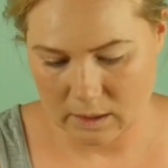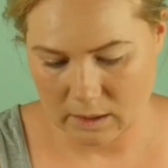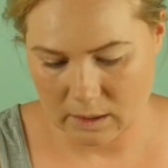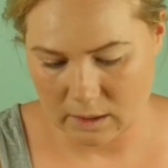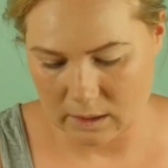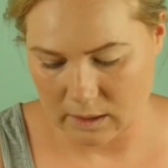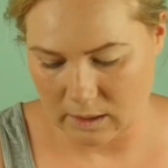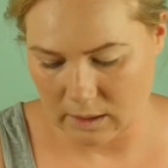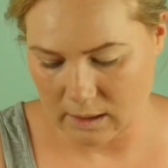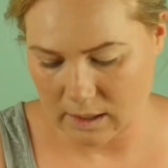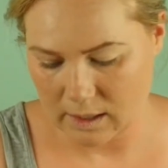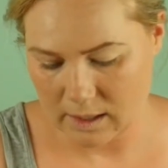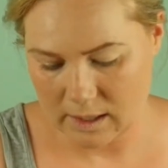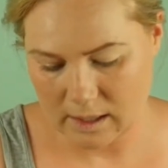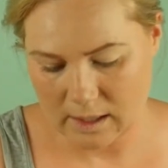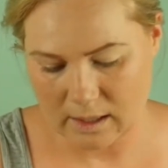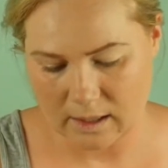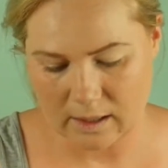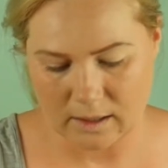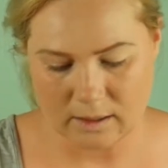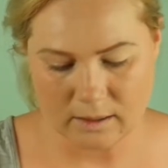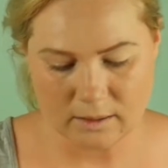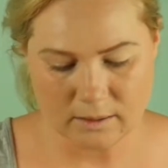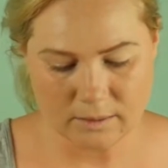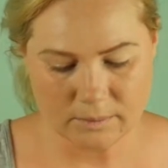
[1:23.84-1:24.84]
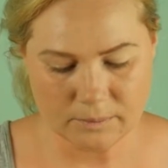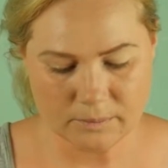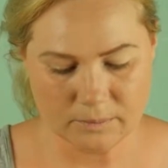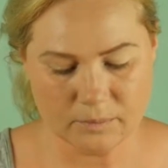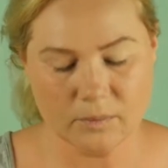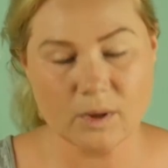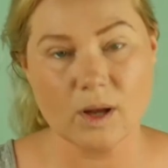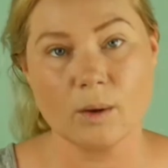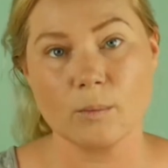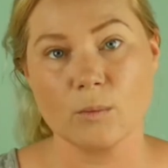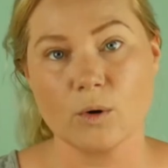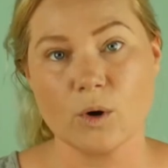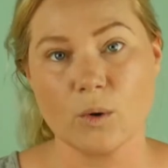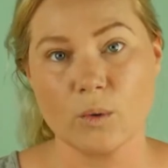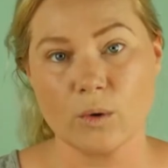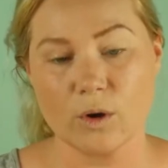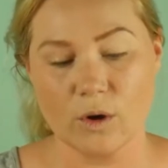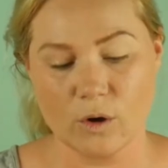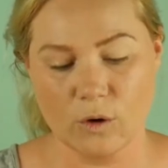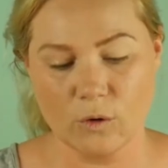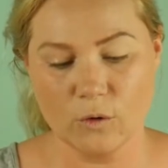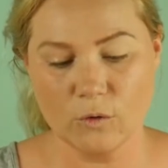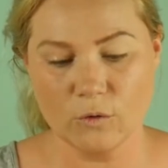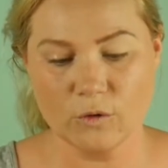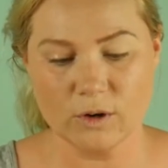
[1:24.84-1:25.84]
And then I'm going
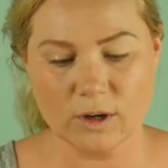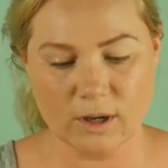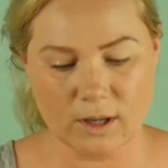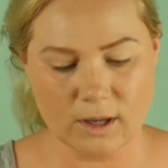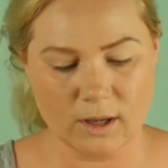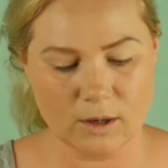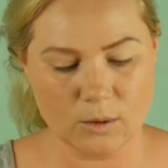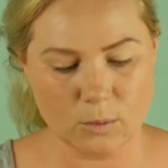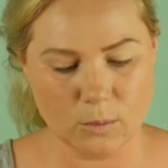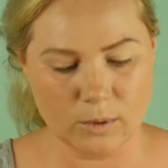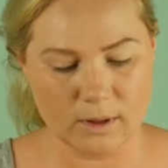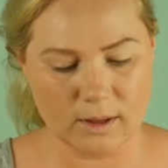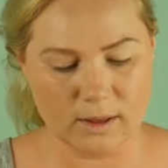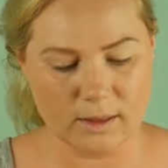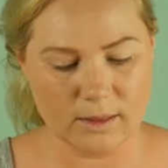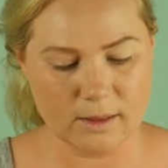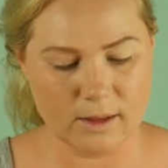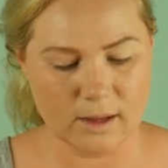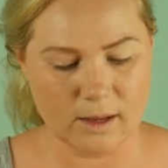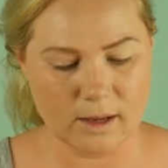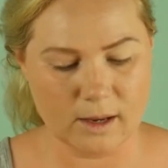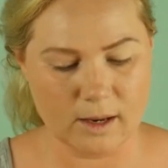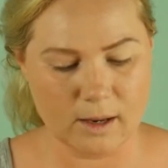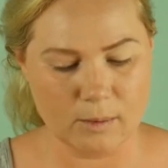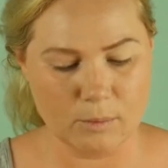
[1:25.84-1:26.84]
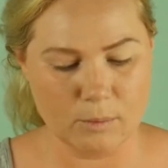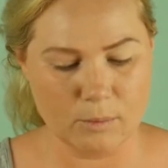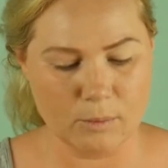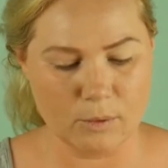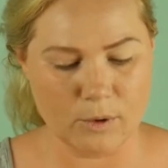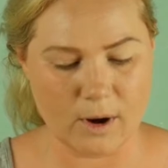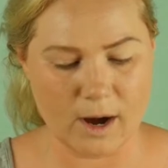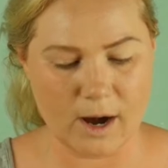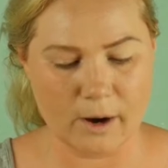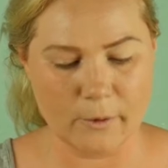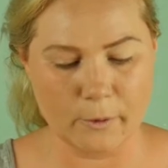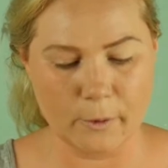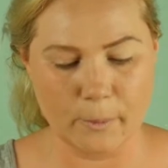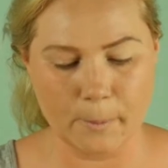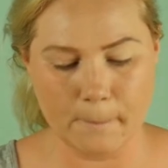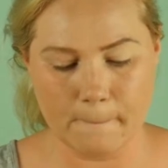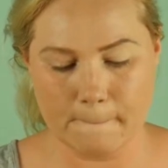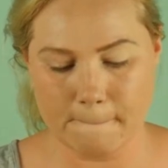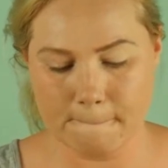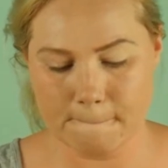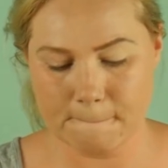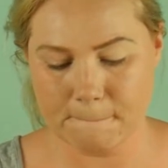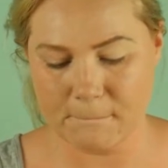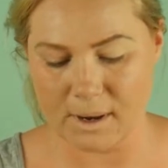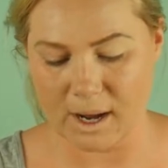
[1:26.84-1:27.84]
over that with a brow
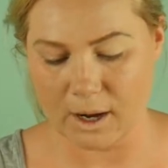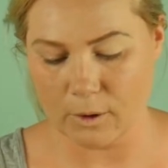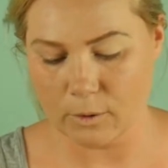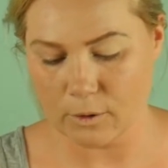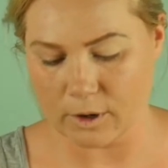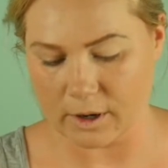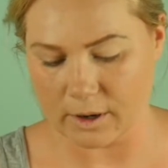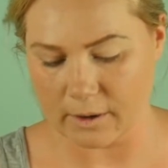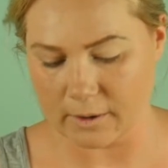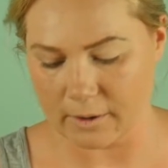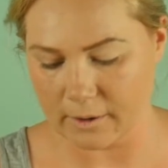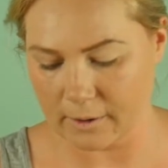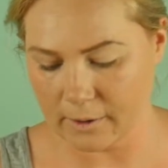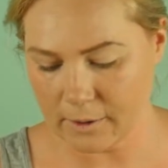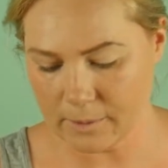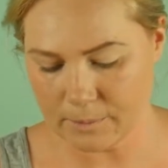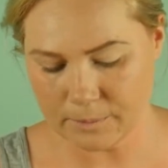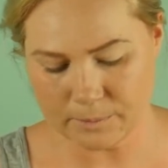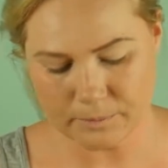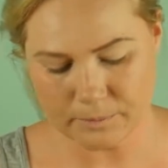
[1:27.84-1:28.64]
powder,